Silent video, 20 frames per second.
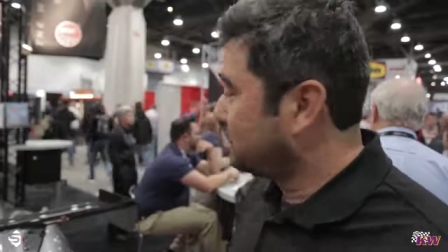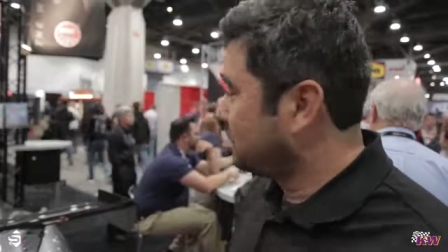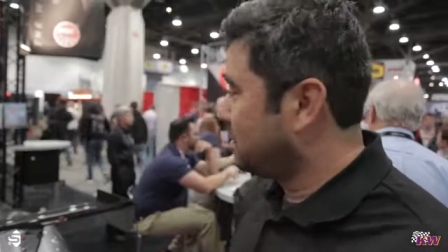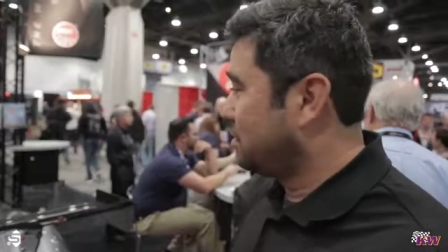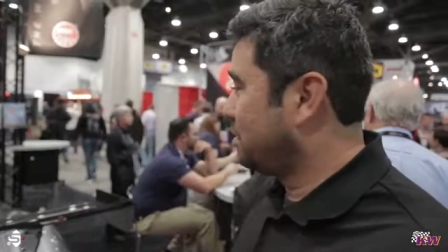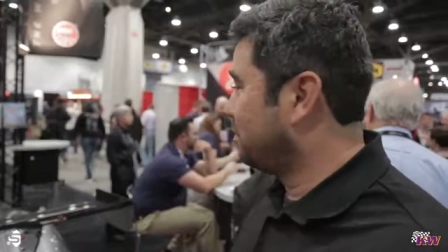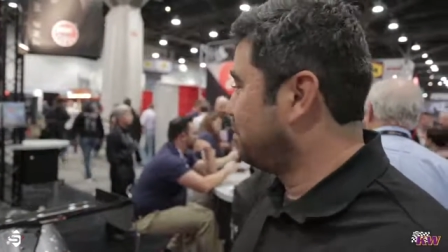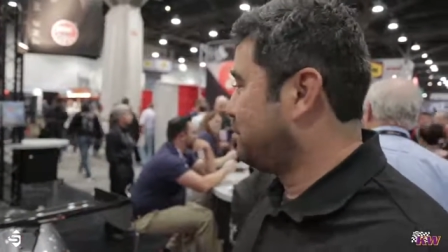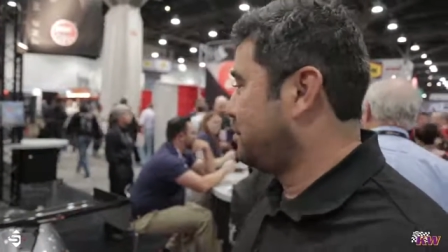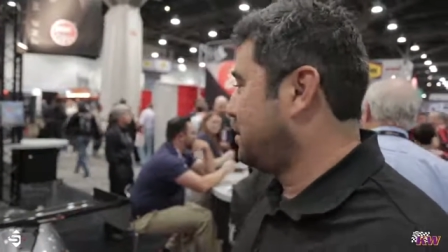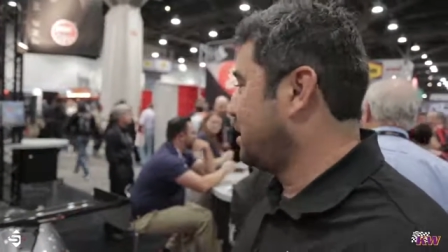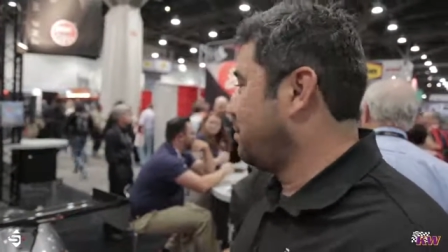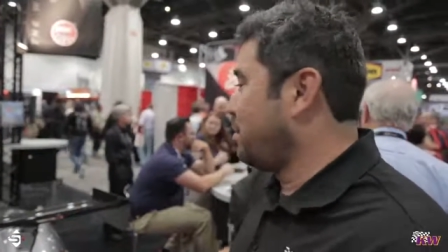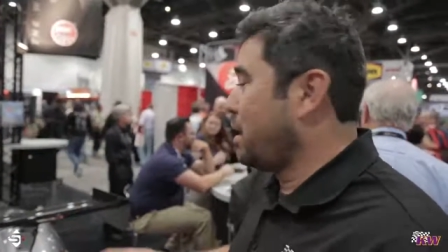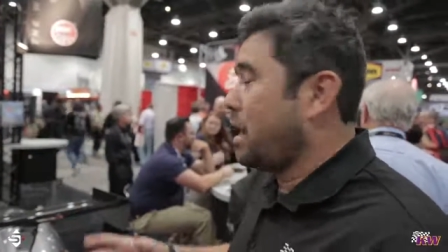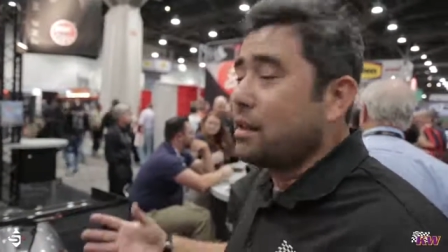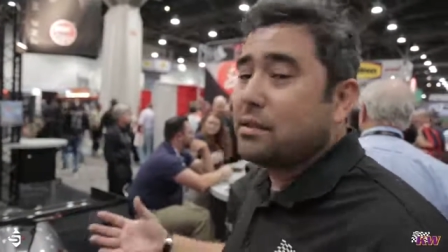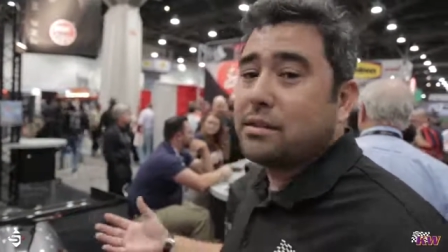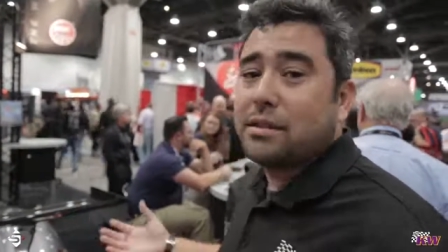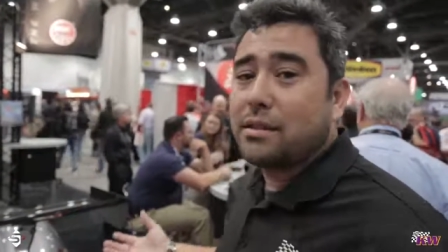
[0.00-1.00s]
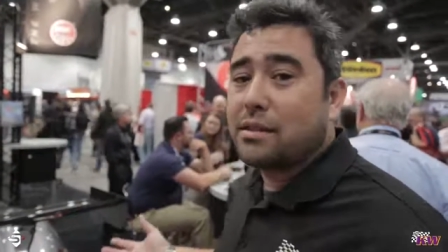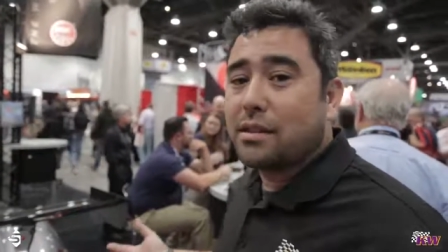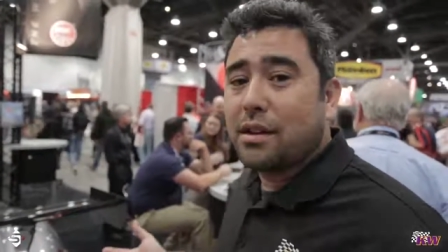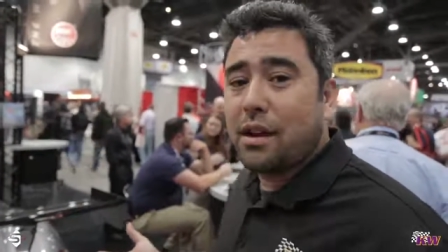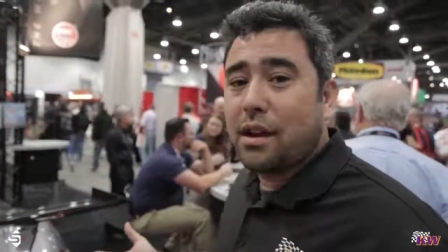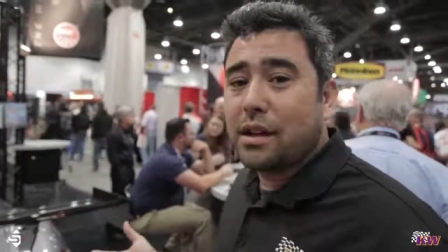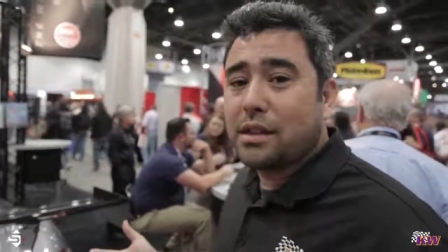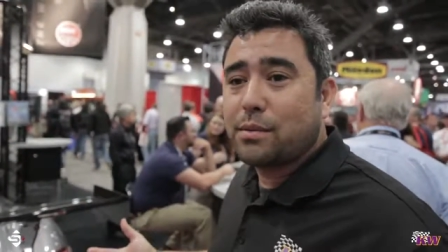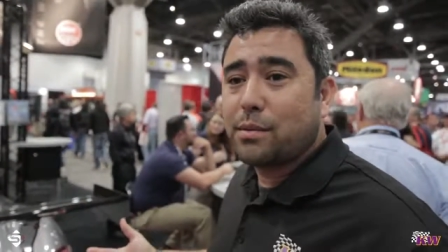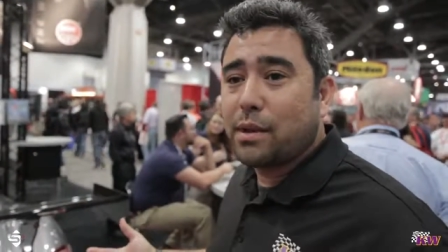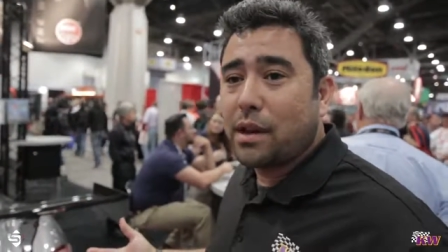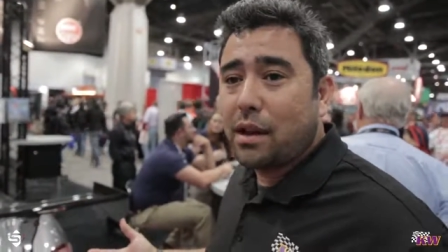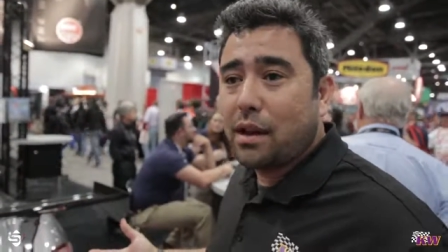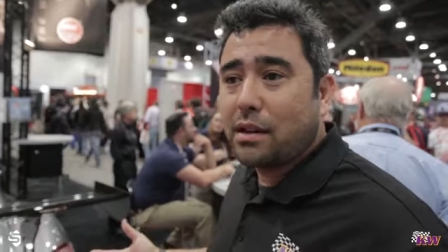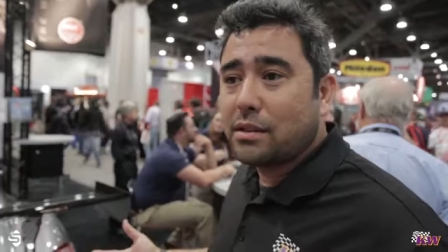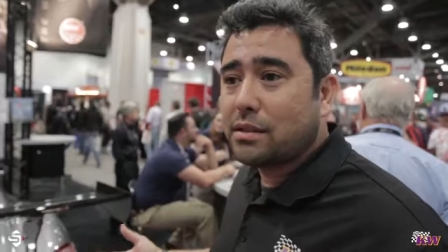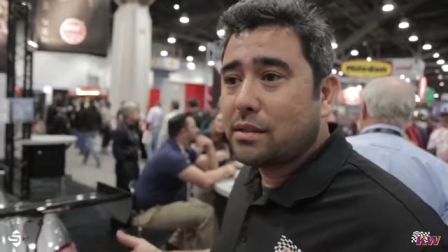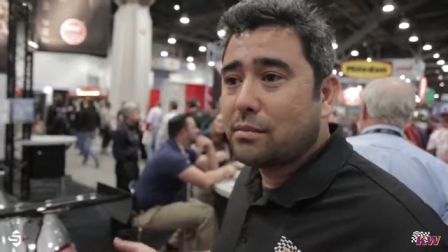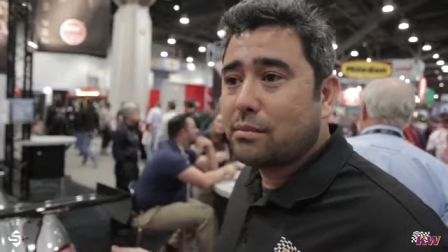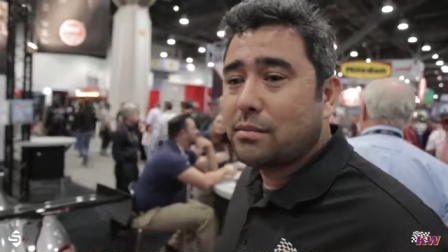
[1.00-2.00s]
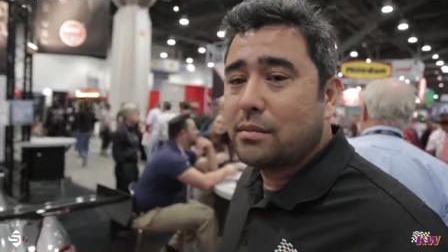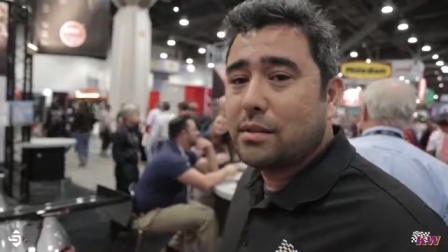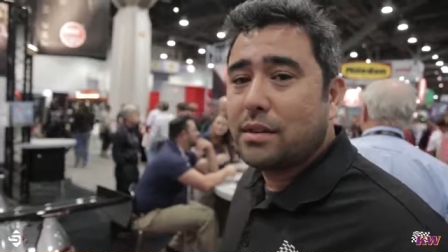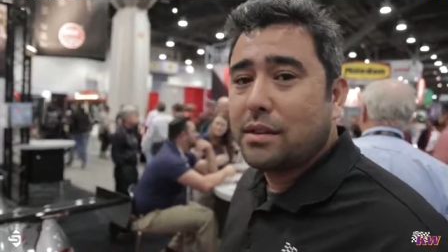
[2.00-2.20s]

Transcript: So the, the bounce of this car has to be awesome.